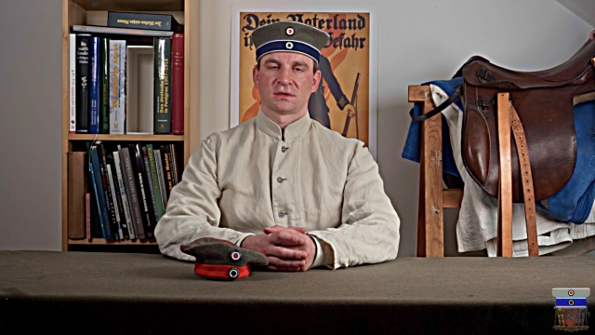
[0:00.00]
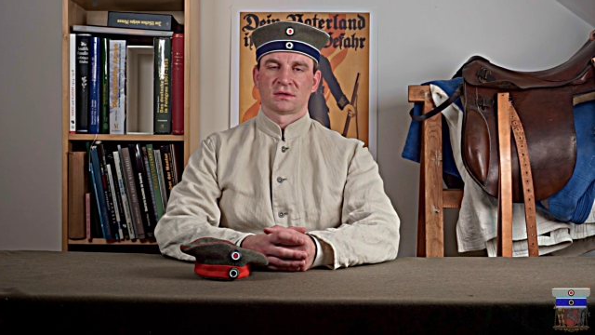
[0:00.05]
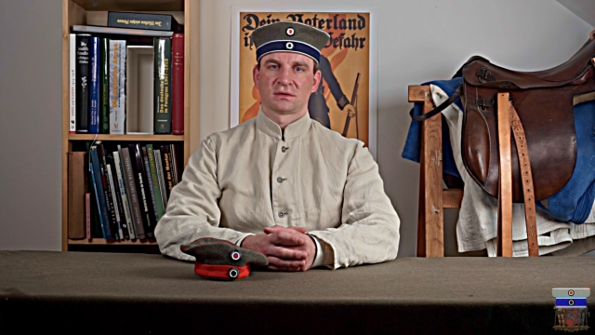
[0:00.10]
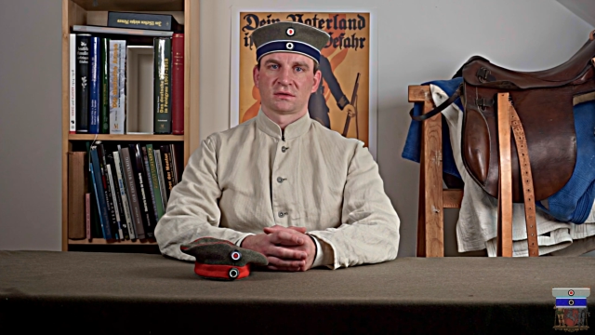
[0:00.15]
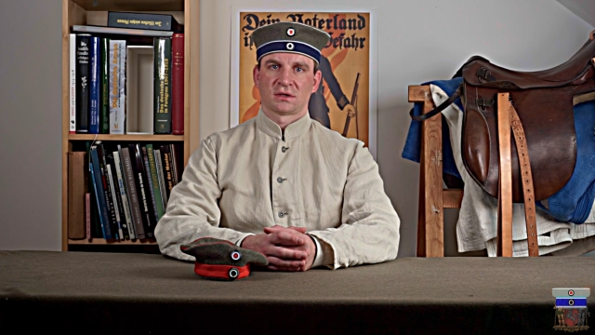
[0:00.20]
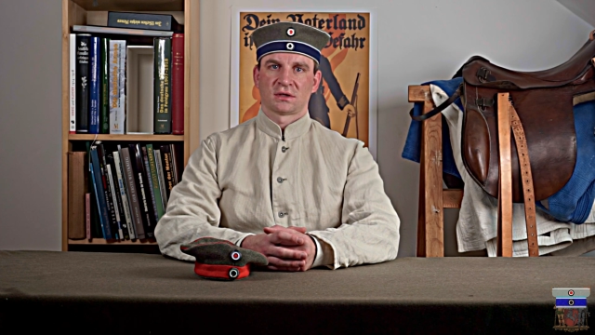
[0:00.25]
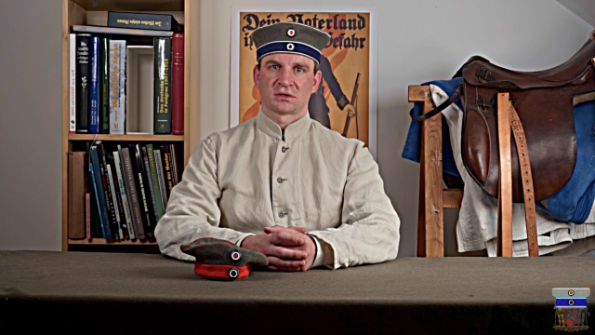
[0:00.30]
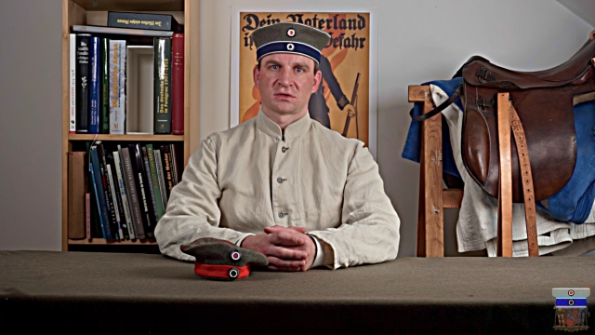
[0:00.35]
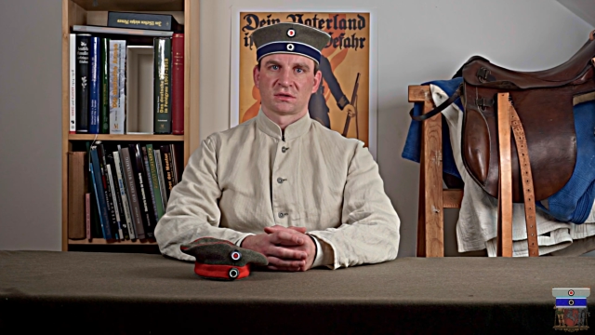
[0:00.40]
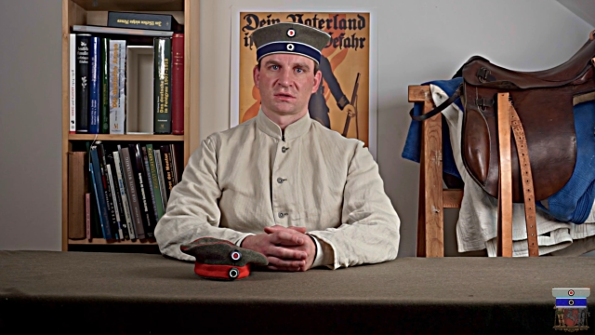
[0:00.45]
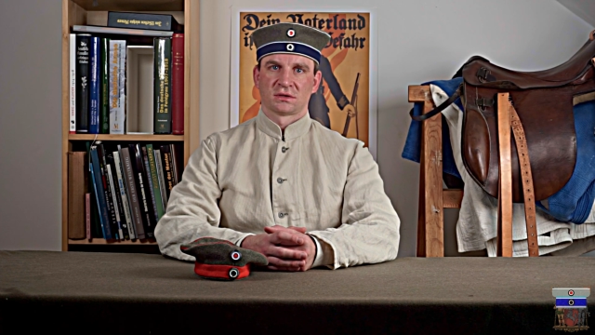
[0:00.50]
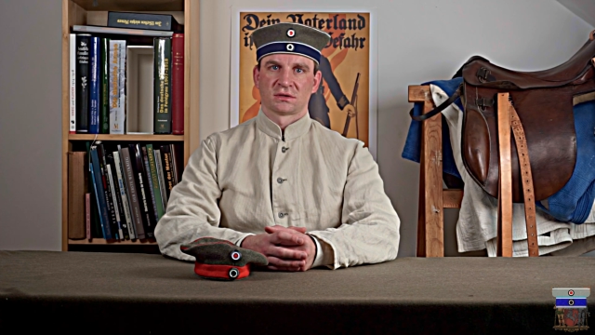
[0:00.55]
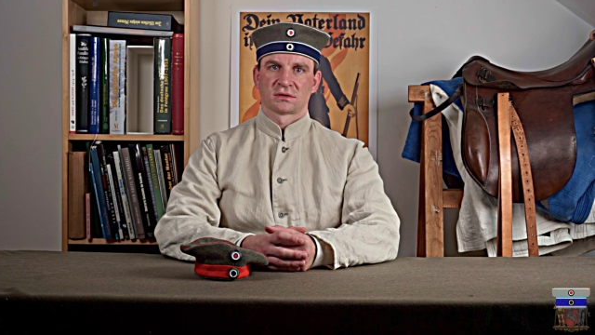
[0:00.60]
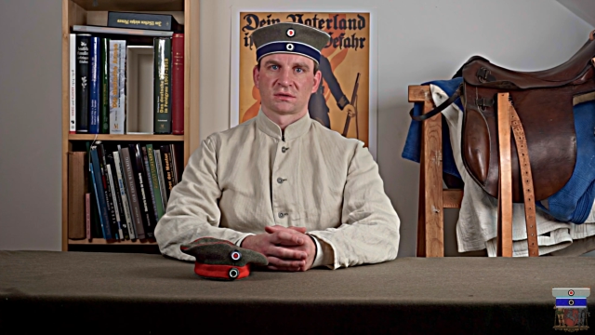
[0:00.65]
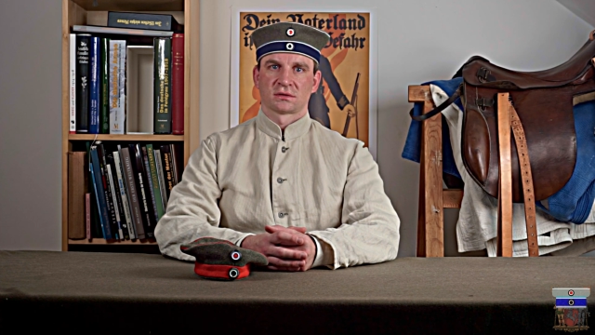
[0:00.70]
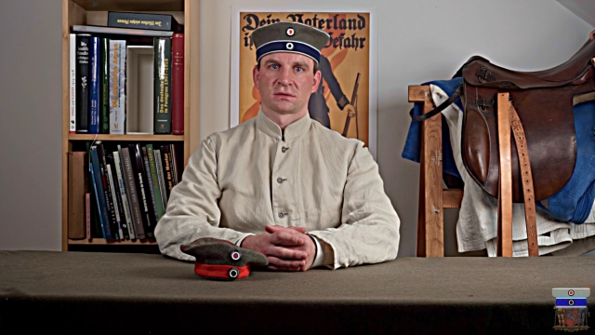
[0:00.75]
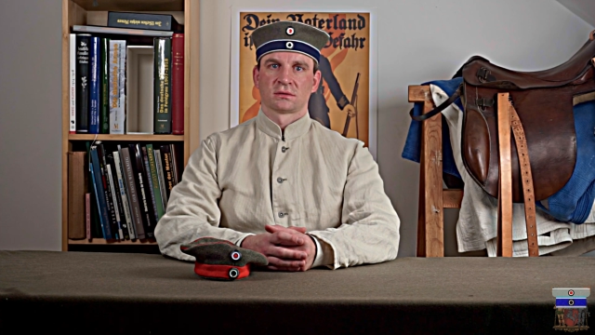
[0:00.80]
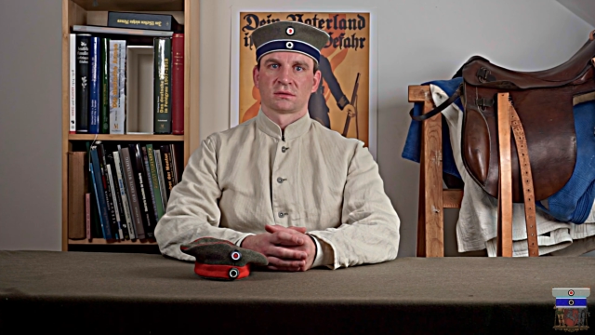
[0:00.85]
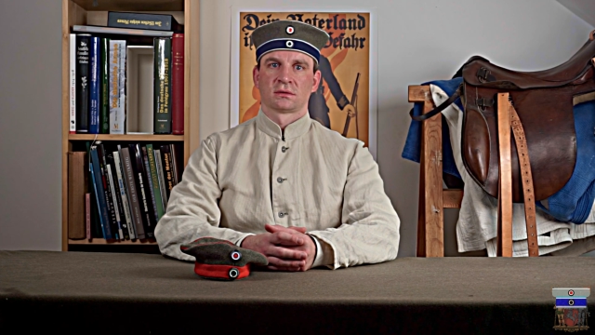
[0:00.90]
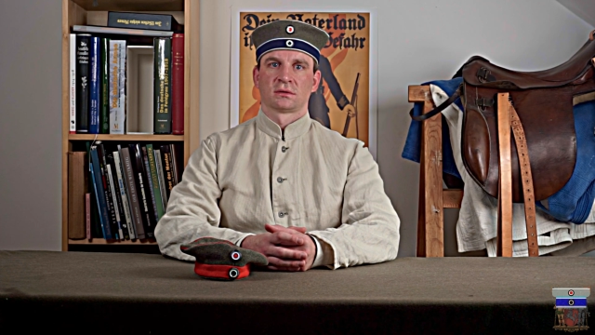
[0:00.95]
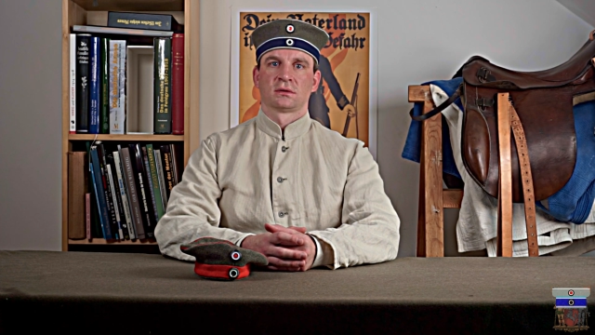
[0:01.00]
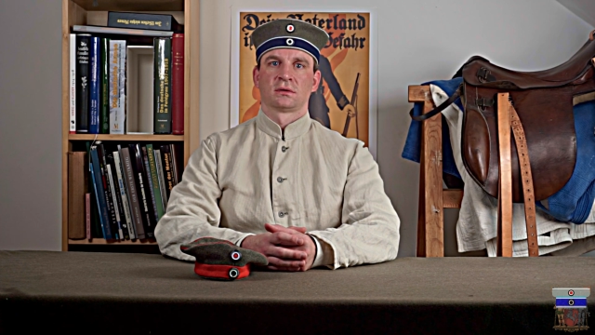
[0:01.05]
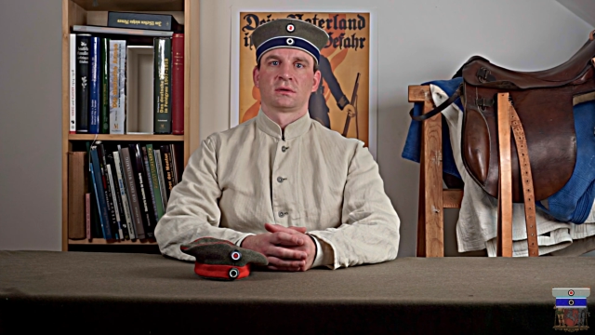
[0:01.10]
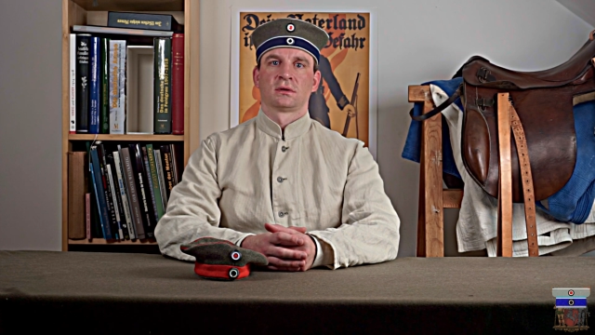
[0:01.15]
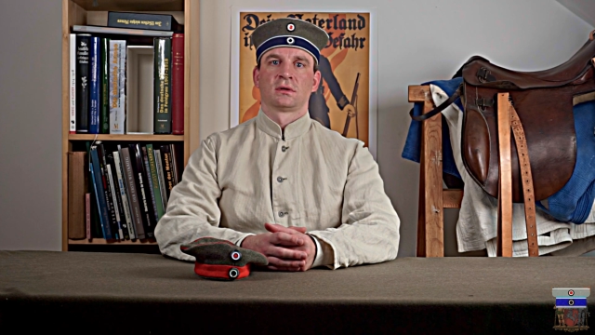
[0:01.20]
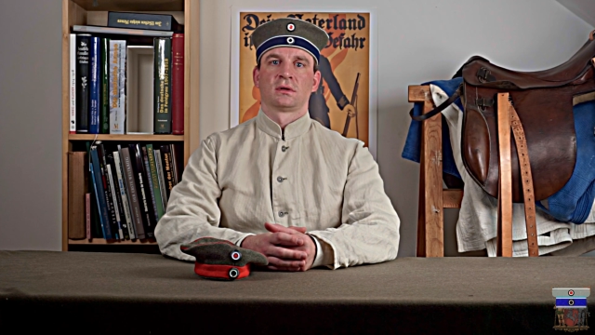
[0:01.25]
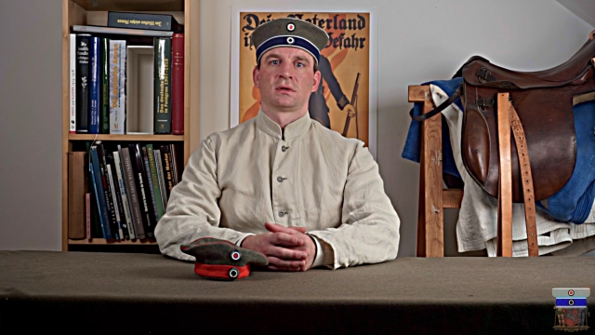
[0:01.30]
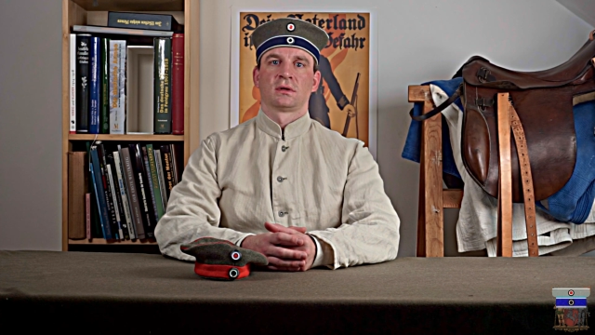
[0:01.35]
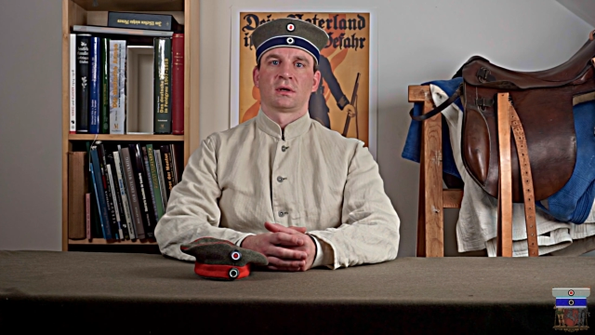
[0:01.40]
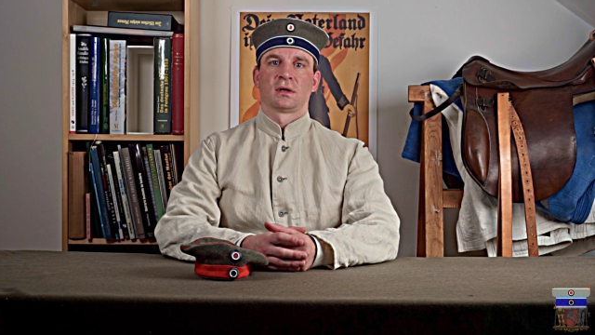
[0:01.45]
and duchies,
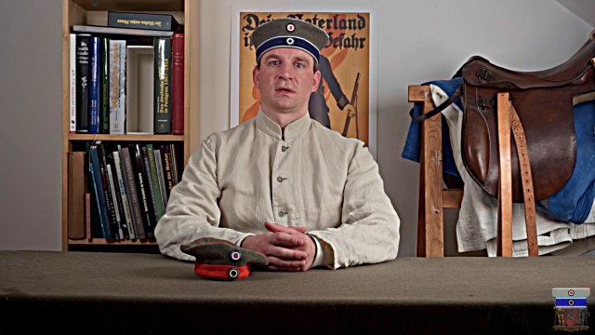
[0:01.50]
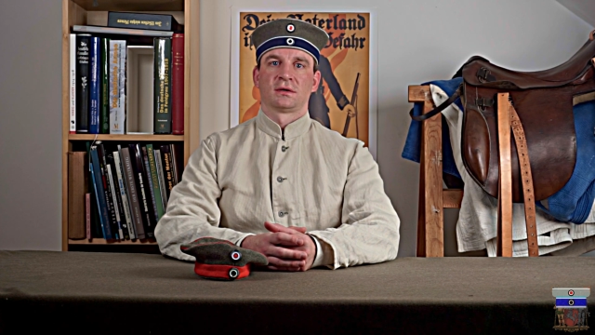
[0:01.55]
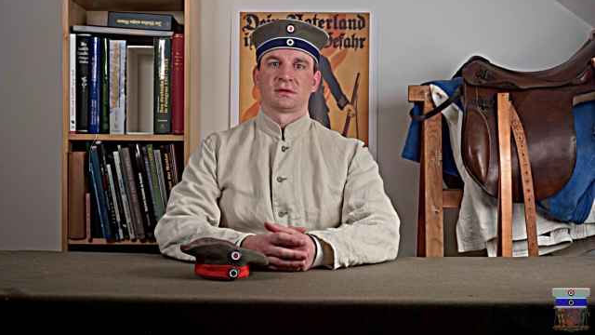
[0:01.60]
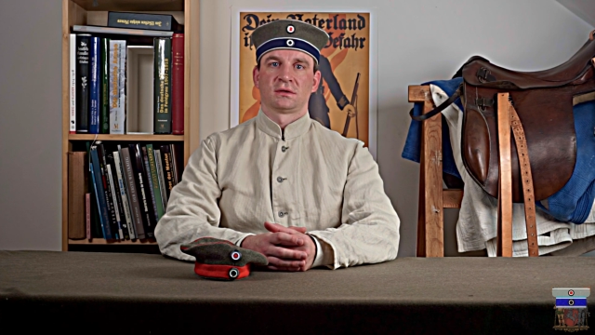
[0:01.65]
and